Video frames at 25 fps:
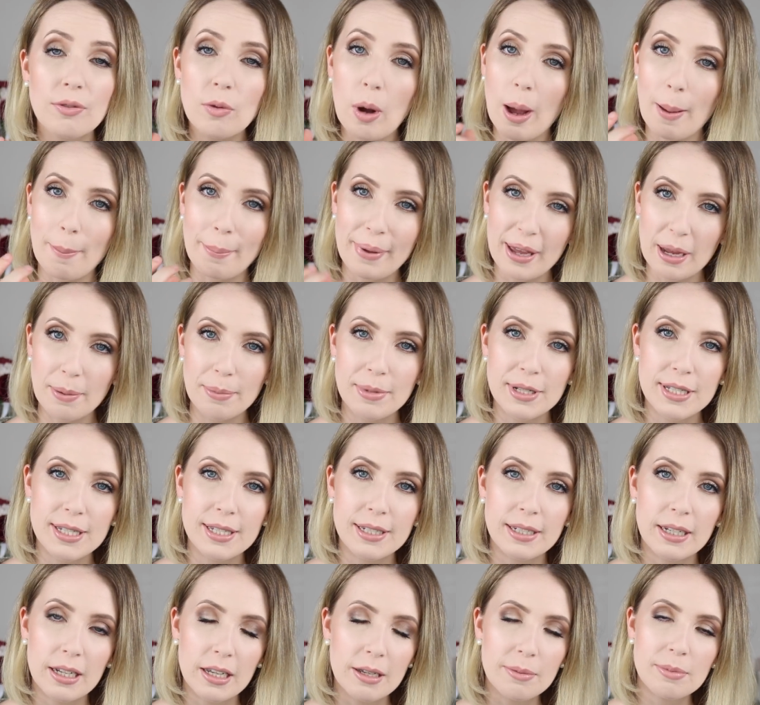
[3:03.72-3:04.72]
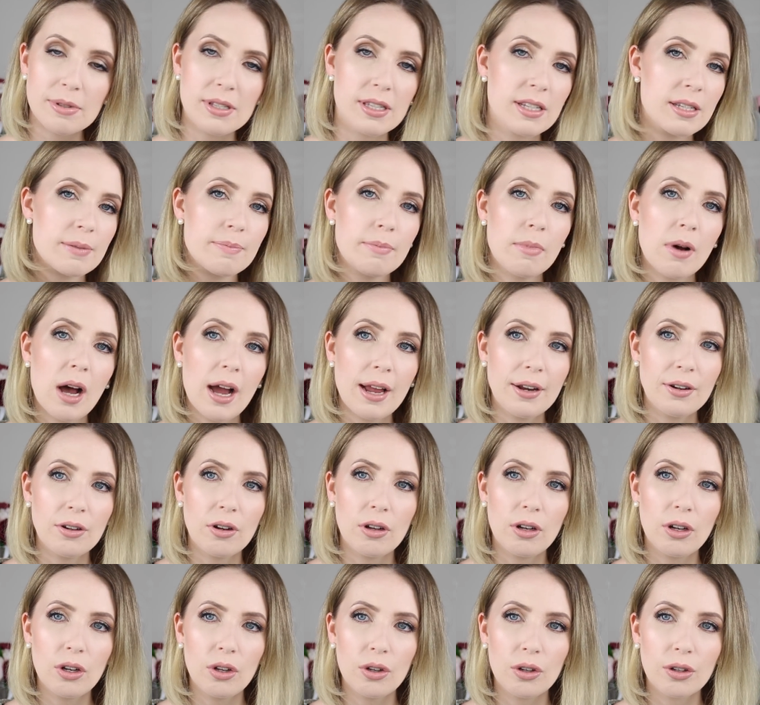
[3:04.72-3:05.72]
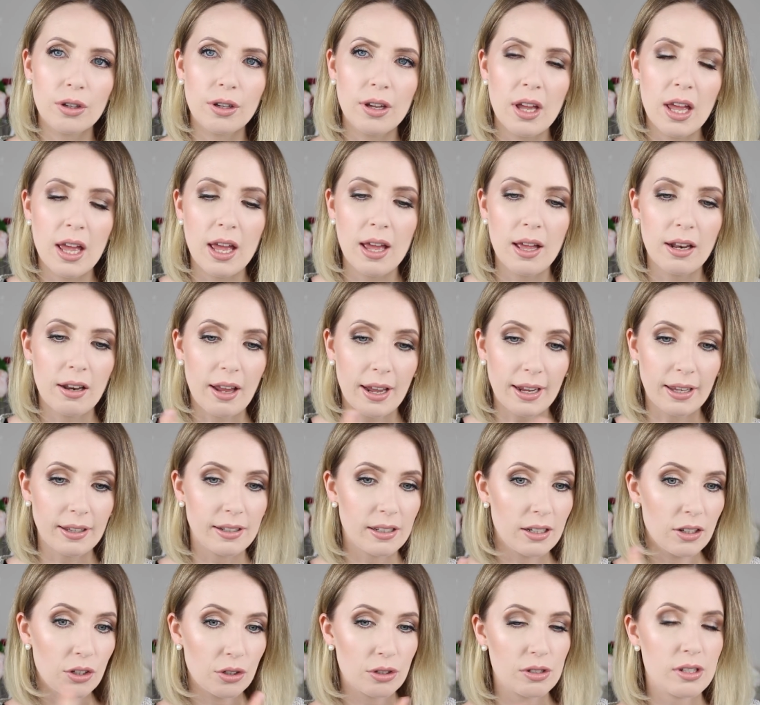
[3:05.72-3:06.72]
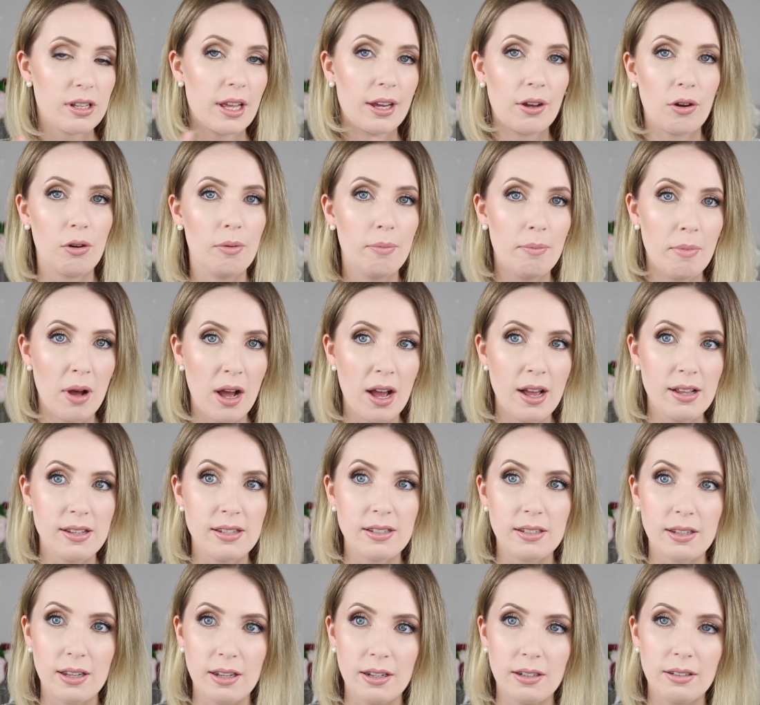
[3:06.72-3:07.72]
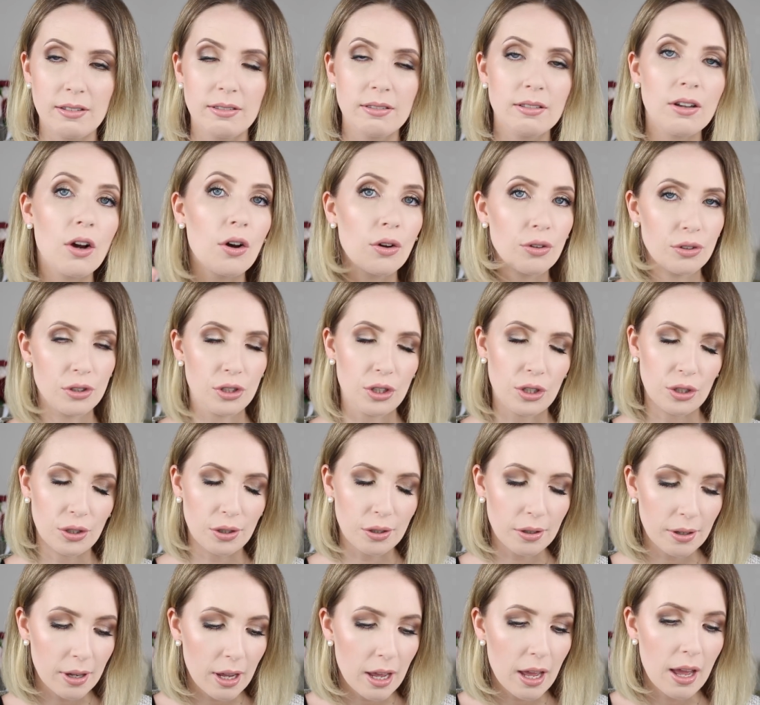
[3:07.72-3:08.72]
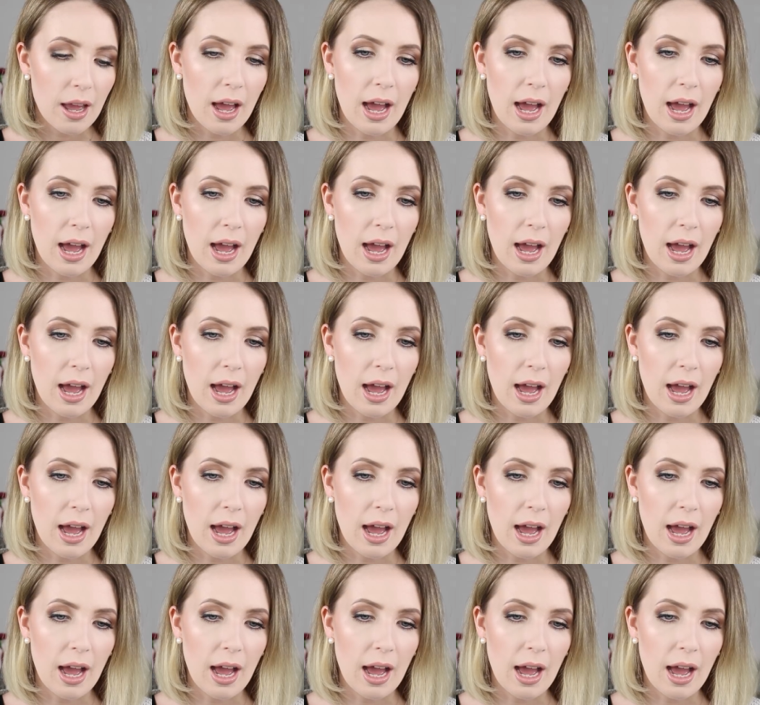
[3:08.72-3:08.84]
have quite pigmented lips, this might not look like it looks like on my skin on you.